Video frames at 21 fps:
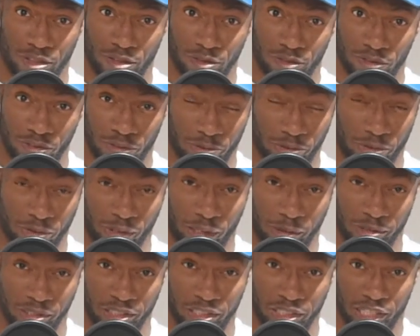
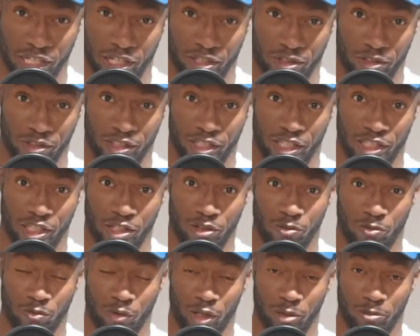subscribe to the channel and
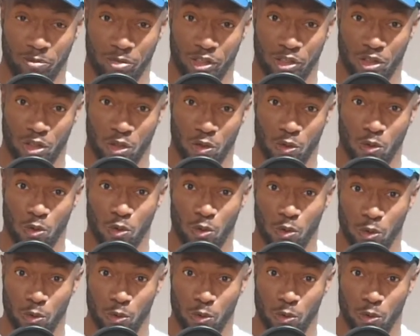then write below